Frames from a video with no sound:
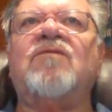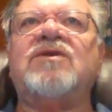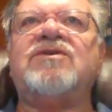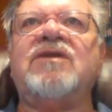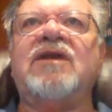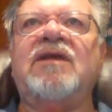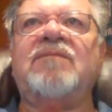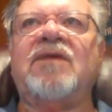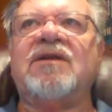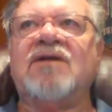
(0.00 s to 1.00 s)
Which the
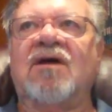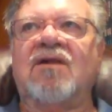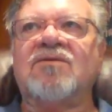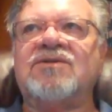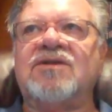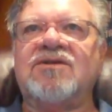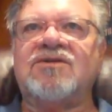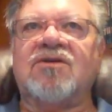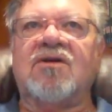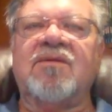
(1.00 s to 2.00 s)
McDonald's and the
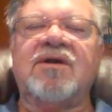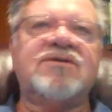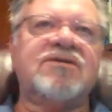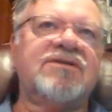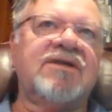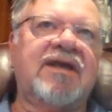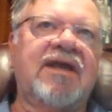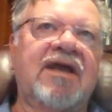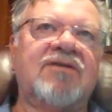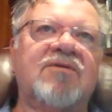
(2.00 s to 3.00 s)
Starbucks is a
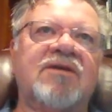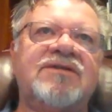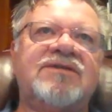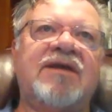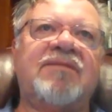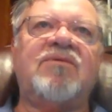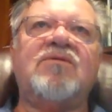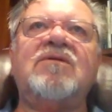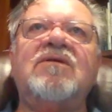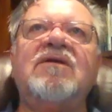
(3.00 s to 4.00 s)

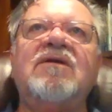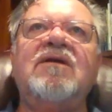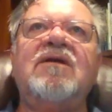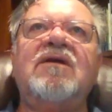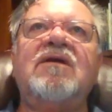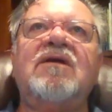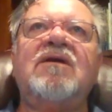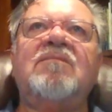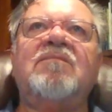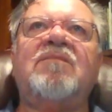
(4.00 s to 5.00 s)
counterexample,
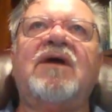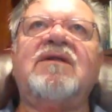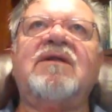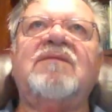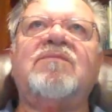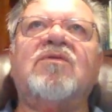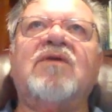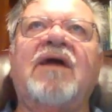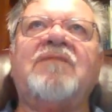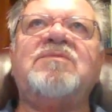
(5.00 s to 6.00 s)
but
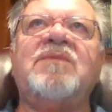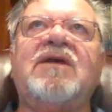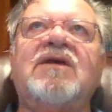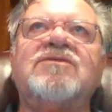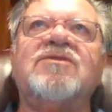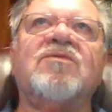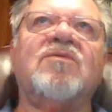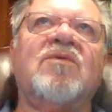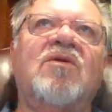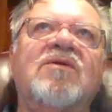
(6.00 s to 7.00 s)
perhaps because of the
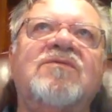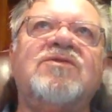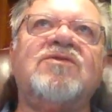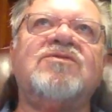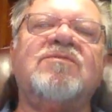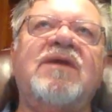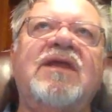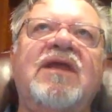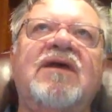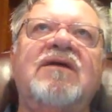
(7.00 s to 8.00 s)
role of social
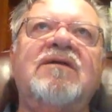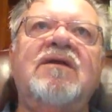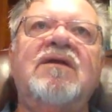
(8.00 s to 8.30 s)
media,